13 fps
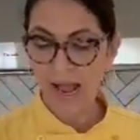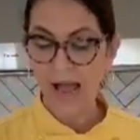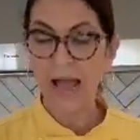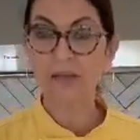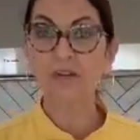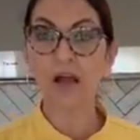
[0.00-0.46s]

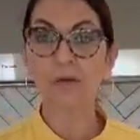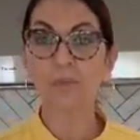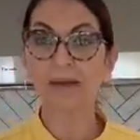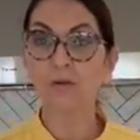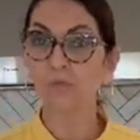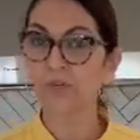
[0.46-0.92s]
I've got
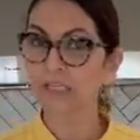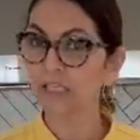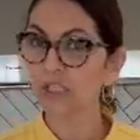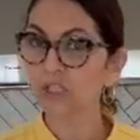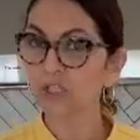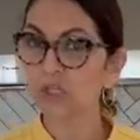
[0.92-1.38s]
my
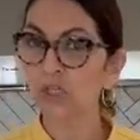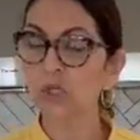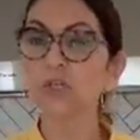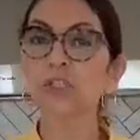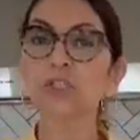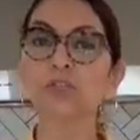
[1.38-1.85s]
wooden
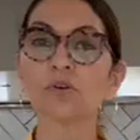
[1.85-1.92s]
skewers,